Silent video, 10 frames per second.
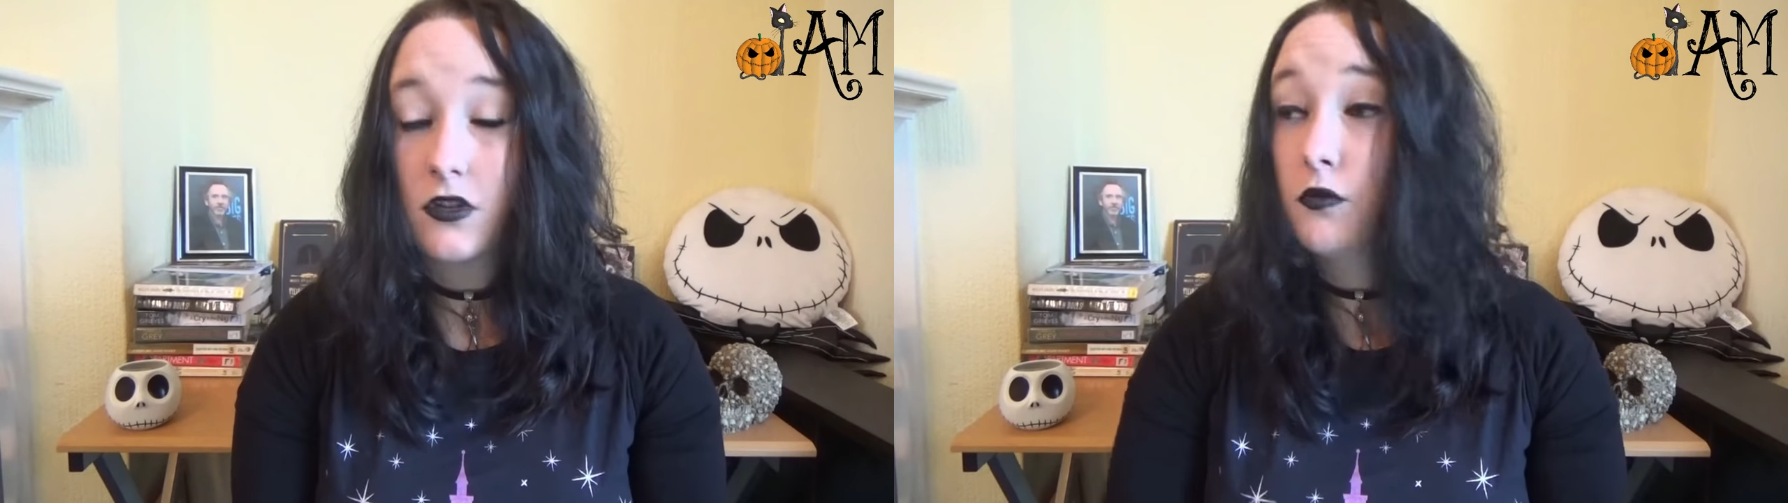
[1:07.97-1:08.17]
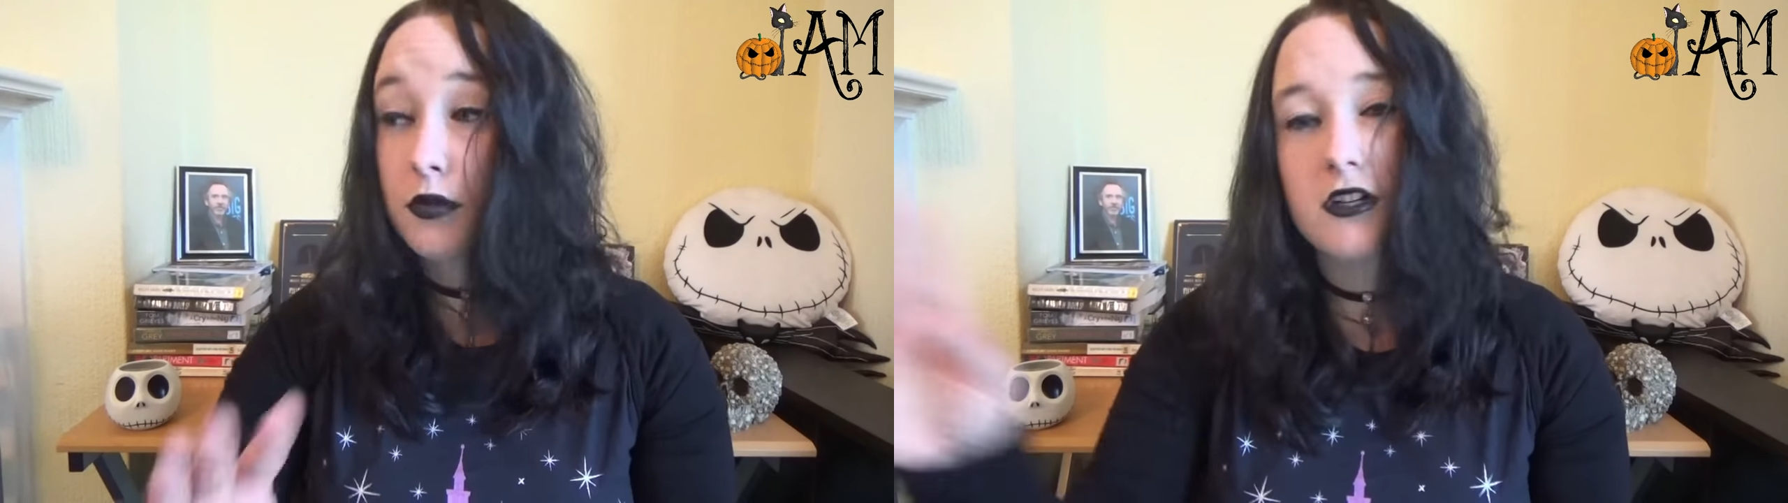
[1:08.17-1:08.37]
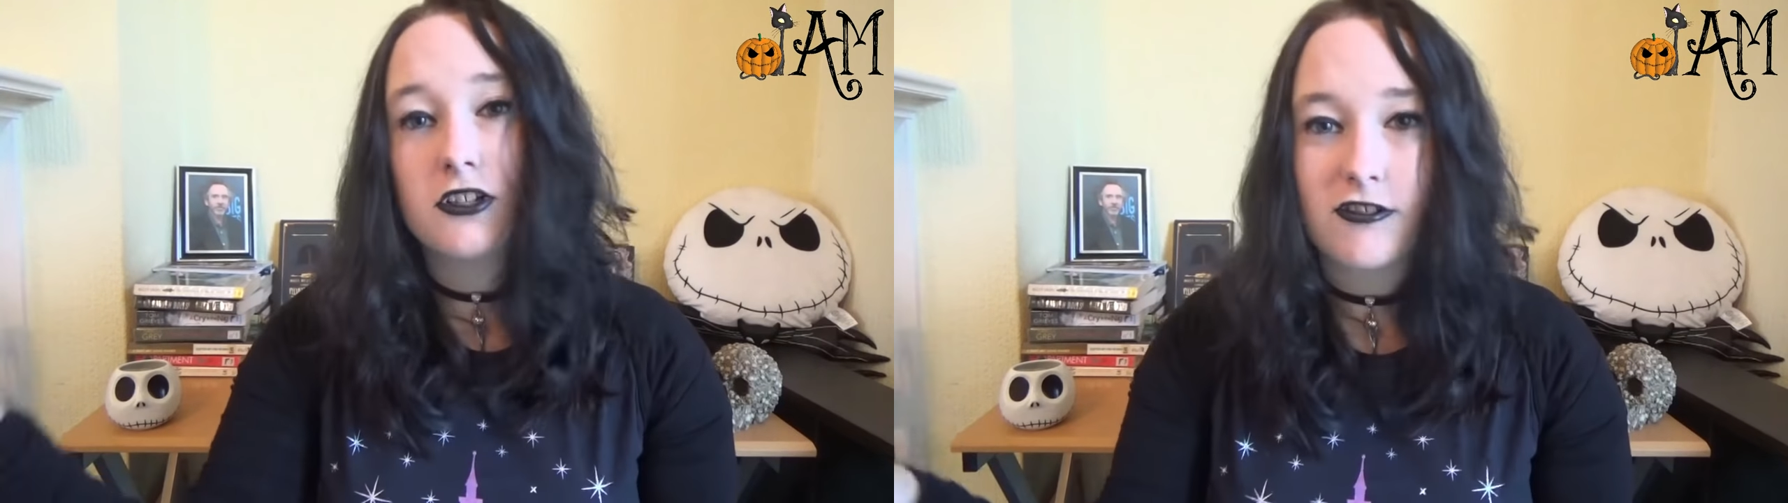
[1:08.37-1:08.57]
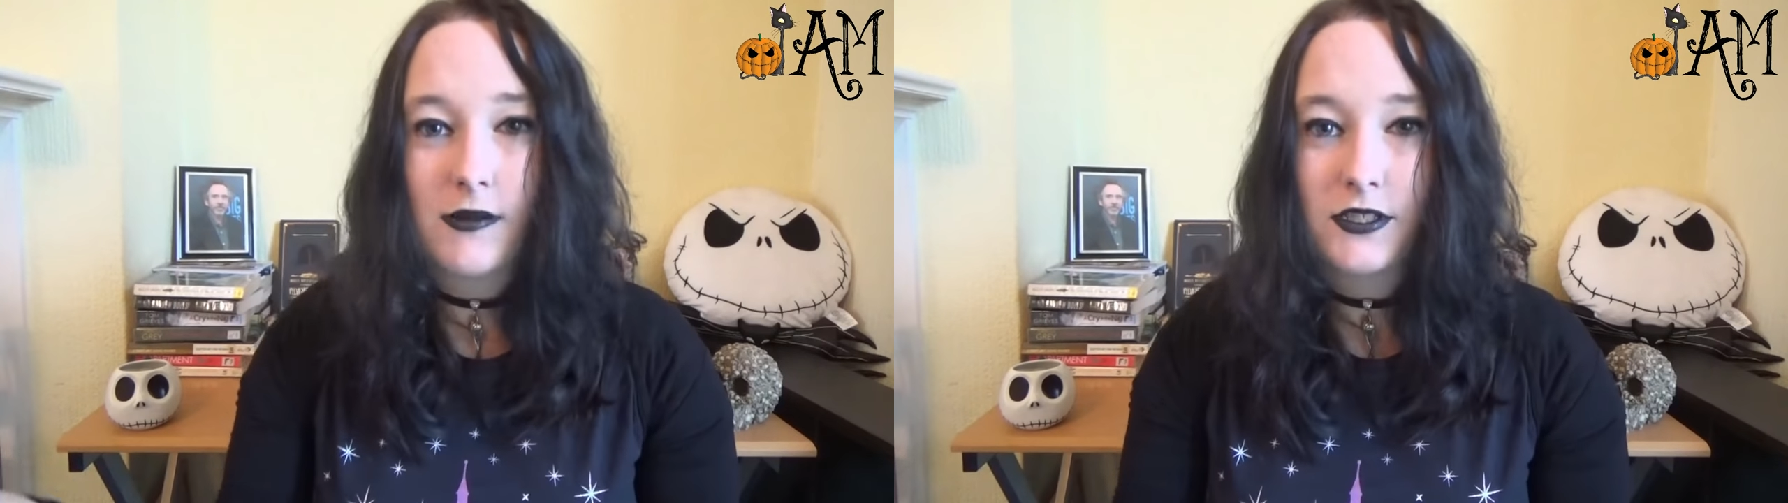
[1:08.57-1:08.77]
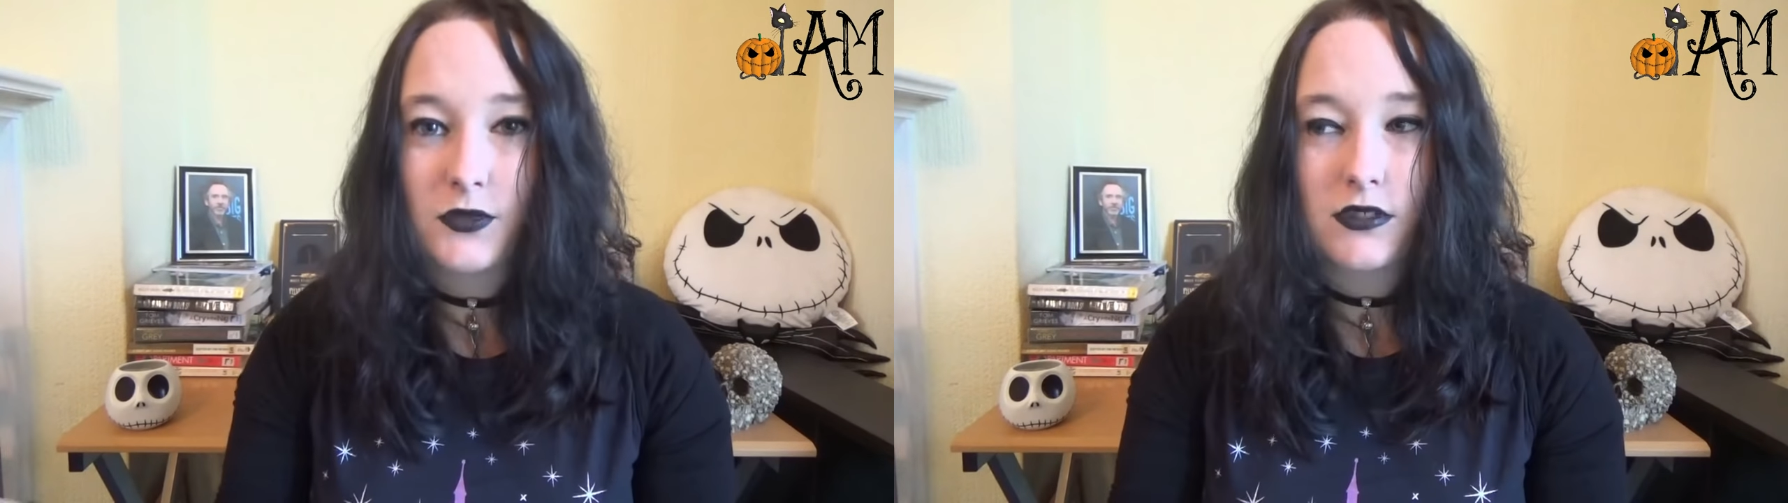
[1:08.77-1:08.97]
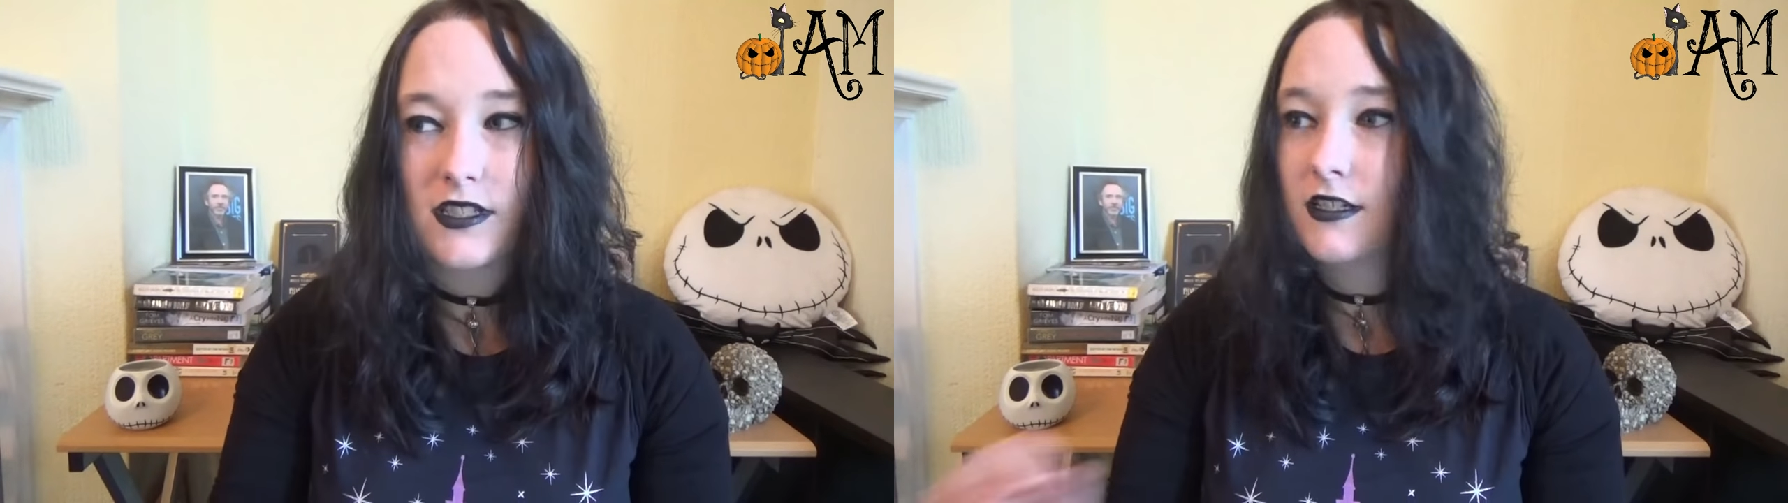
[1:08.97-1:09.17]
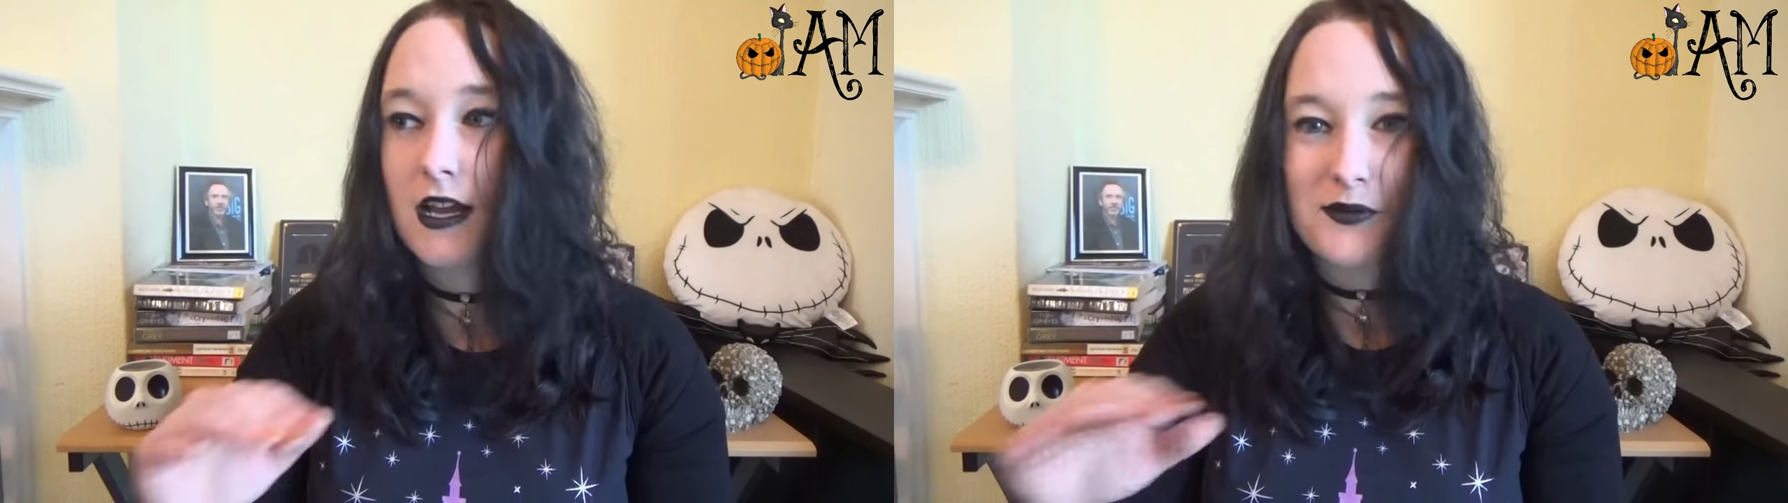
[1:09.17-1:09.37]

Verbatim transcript: oh, Bernard Cribbins was in it,